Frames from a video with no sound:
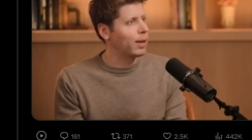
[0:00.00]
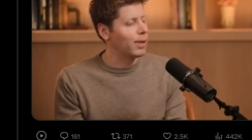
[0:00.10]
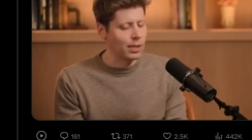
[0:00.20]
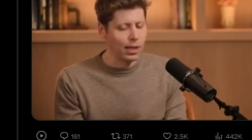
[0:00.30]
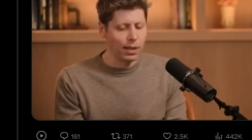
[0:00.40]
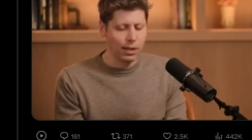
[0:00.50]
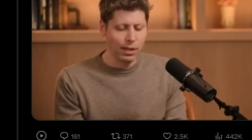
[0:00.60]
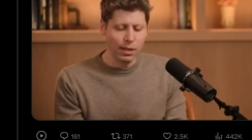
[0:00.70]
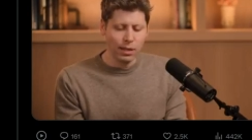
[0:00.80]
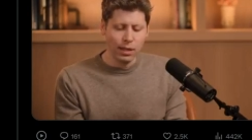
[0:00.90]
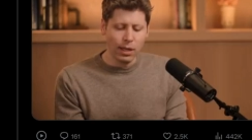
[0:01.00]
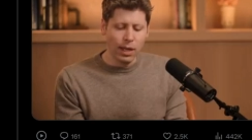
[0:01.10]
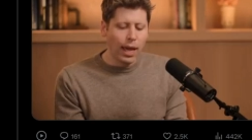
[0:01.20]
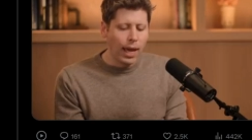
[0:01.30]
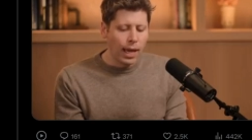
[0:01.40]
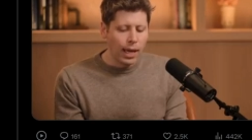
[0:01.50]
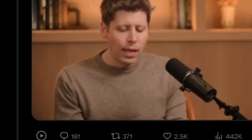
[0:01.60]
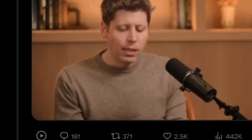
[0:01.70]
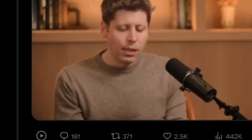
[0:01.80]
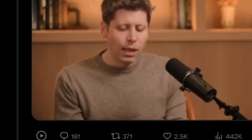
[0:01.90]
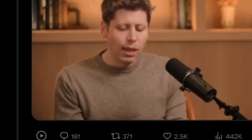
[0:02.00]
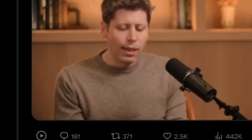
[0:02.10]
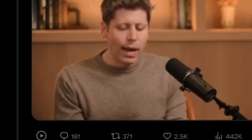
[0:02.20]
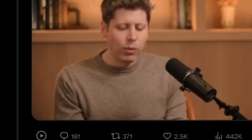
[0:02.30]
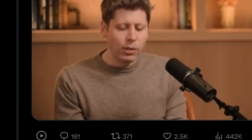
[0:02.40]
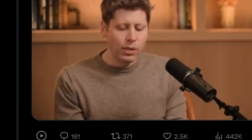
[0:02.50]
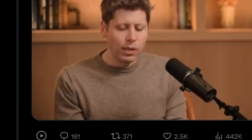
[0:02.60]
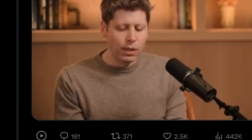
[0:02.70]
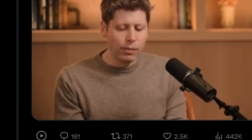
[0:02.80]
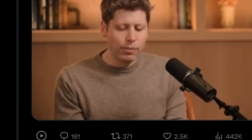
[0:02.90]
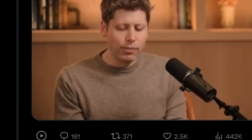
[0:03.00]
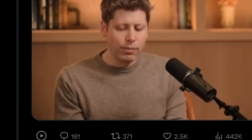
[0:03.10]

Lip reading: on the site. And that was the